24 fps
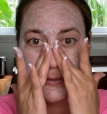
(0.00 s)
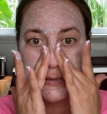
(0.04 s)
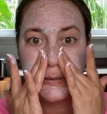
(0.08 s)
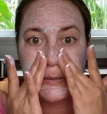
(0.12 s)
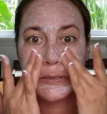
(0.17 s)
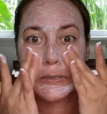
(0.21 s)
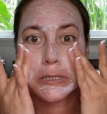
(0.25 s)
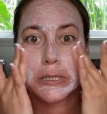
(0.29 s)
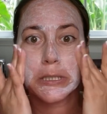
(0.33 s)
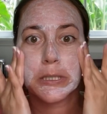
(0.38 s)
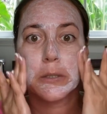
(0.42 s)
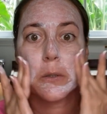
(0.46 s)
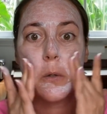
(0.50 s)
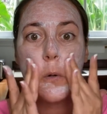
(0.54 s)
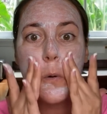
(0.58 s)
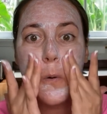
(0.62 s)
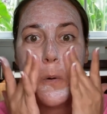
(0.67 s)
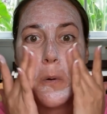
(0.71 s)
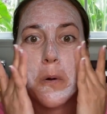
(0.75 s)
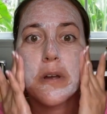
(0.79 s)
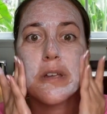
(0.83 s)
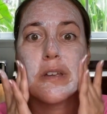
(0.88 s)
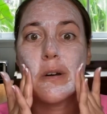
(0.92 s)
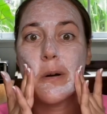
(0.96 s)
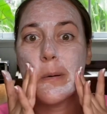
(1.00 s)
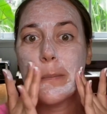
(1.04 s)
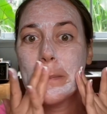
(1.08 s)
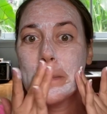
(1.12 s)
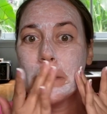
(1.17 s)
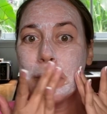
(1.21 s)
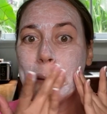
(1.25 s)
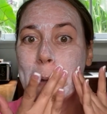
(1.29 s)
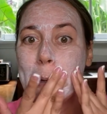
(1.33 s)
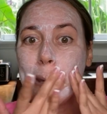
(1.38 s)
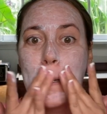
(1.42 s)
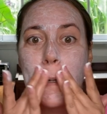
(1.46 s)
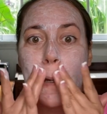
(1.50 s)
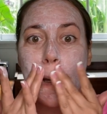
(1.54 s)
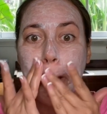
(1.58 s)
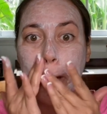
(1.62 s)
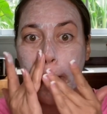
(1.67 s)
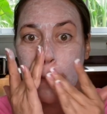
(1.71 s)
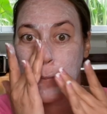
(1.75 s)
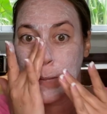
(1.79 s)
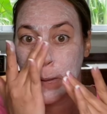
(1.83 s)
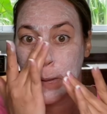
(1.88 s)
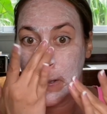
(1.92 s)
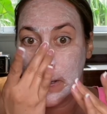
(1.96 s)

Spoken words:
dirt, oil, makeup,